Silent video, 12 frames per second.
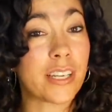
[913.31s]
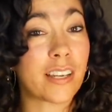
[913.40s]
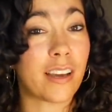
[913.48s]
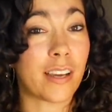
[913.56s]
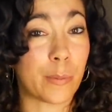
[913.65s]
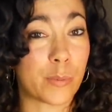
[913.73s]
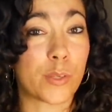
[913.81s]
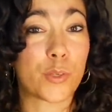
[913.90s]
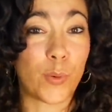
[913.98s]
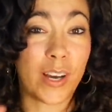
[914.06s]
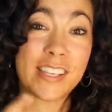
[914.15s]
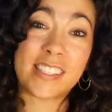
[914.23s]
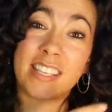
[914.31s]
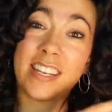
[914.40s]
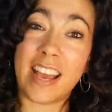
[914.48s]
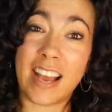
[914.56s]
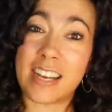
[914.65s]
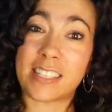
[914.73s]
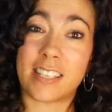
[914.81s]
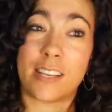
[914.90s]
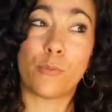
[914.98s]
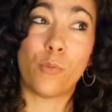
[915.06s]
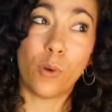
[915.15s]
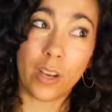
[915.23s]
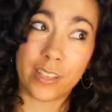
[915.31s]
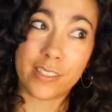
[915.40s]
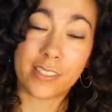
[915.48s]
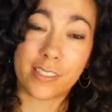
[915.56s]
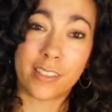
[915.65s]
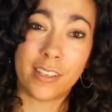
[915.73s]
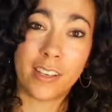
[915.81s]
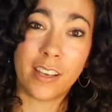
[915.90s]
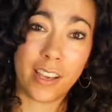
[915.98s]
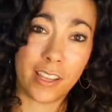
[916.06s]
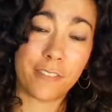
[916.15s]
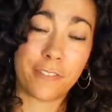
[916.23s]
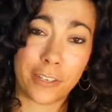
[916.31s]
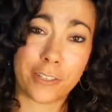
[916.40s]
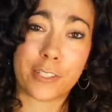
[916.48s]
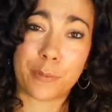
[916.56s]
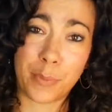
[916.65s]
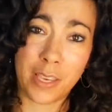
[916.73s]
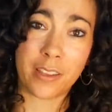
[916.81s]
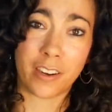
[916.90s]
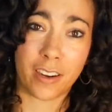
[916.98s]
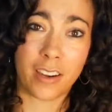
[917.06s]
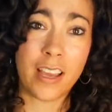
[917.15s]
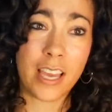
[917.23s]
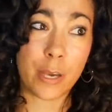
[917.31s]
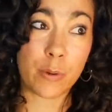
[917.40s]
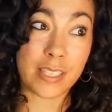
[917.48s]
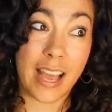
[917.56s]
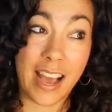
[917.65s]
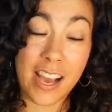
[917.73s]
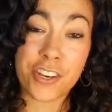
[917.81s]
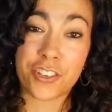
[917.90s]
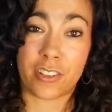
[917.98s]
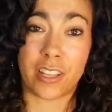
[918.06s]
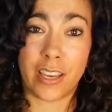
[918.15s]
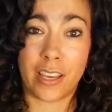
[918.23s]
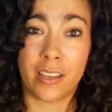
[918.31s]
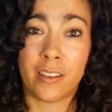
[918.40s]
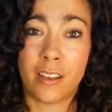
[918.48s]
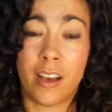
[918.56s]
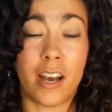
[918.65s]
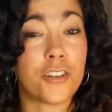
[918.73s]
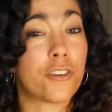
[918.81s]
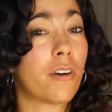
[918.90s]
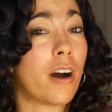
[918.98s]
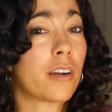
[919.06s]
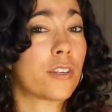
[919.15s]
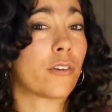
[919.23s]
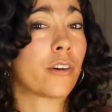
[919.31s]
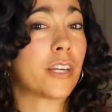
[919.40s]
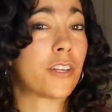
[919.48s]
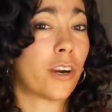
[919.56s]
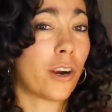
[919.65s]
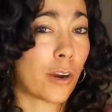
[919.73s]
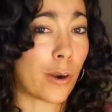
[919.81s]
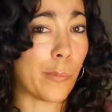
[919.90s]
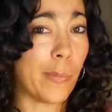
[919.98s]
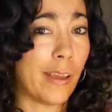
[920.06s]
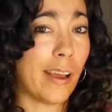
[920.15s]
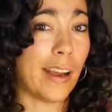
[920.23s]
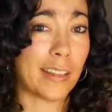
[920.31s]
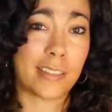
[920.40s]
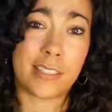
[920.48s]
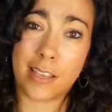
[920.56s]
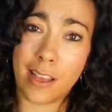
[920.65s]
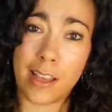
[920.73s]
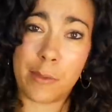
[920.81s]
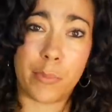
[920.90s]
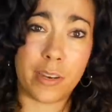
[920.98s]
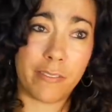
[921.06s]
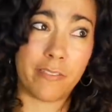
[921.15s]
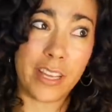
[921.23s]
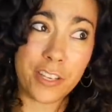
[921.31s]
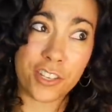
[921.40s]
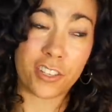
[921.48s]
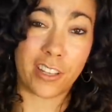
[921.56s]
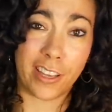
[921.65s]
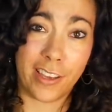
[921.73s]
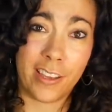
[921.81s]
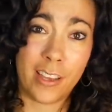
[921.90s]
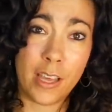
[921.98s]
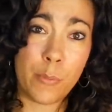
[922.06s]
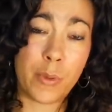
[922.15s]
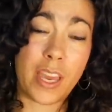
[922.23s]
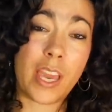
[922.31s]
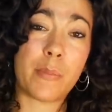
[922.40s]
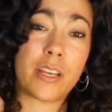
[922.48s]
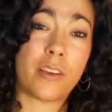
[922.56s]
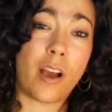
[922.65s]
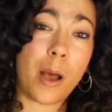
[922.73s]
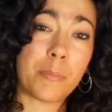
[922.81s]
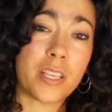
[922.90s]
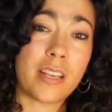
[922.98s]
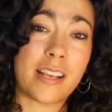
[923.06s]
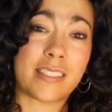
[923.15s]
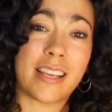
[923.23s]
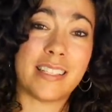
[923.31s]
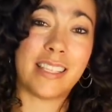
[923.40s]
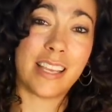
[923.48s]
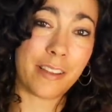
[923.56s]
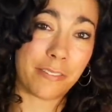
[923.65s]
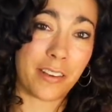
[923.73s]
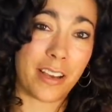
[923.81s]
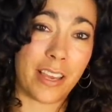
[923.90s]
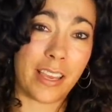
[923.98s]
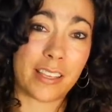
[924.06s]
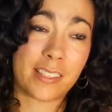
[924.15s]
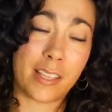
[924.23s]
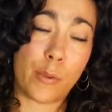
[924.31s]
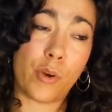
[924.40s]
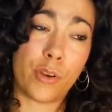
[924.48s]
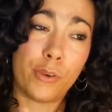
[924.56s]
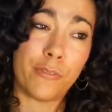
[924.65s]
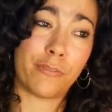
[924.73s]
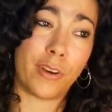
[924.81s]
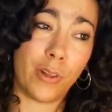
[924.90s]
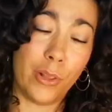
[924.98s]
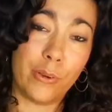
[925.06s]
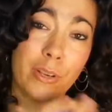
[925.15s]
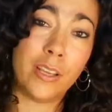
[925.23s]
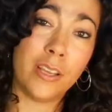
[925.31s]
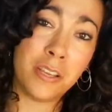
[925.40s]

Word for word: times, twice in Acts and once in First Peter. It was actually a derogatory term at the time, but eventually became adopted as identifying as someone who followed